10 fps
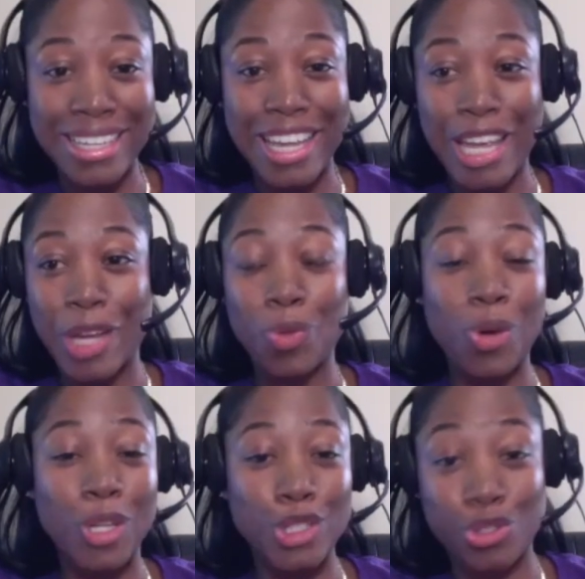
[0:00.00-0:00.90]
And
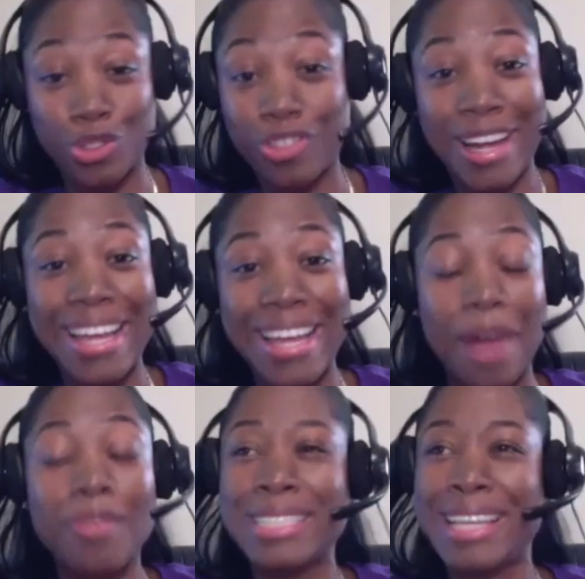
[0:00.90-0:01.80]
once, right, I
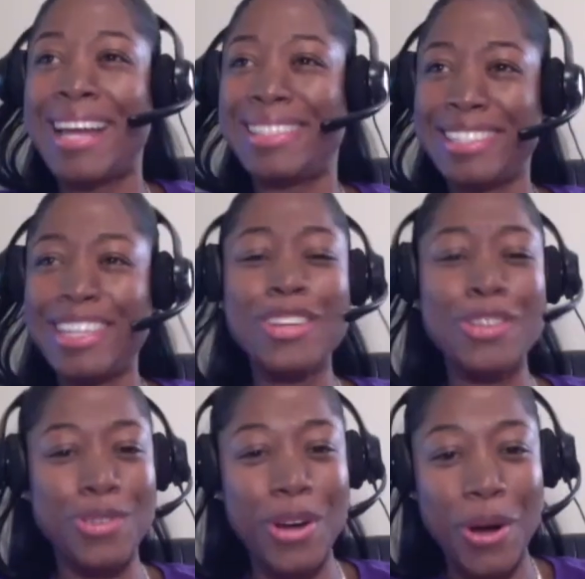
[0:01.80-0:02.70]
was like, there
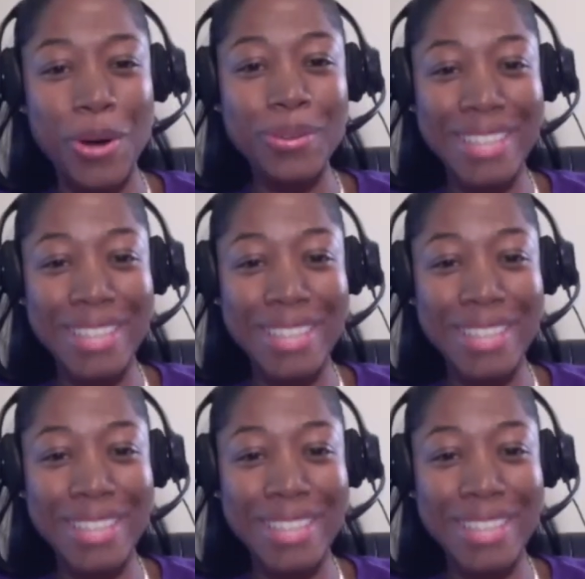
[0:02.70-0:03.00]
you go.